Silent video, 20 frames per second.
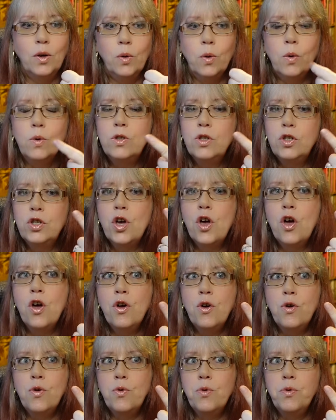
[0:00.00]
or
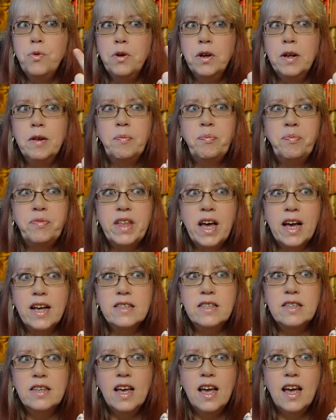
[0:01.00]
two,
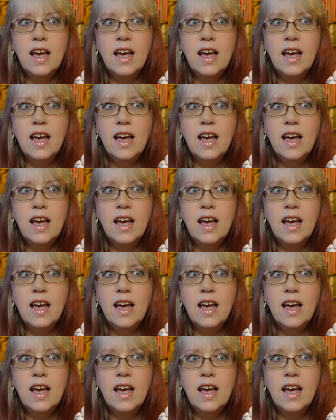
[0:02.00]
that